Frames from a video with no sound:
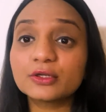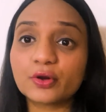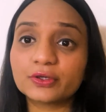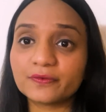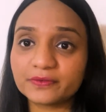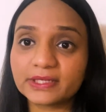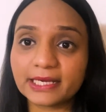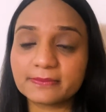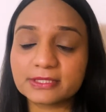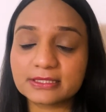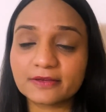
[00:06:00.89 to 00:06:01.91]
a lot of
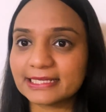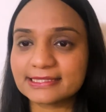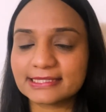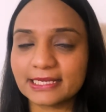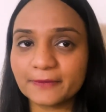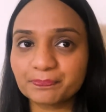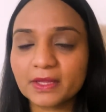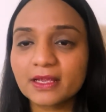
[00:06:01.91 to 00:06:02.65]
times. Let's say,